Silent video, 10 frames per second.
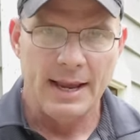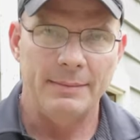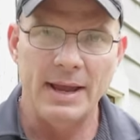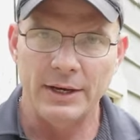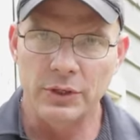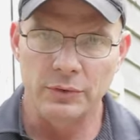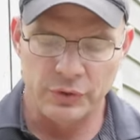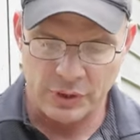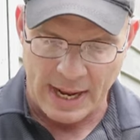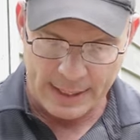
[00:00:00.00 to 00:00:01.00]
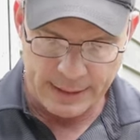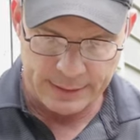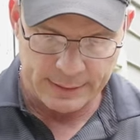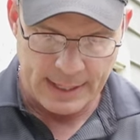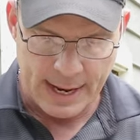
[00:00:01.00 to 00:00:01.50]
I'm not a huge
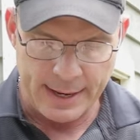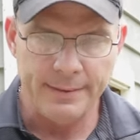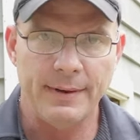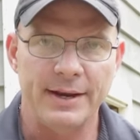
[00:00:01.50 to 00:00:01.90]
shotgun guy.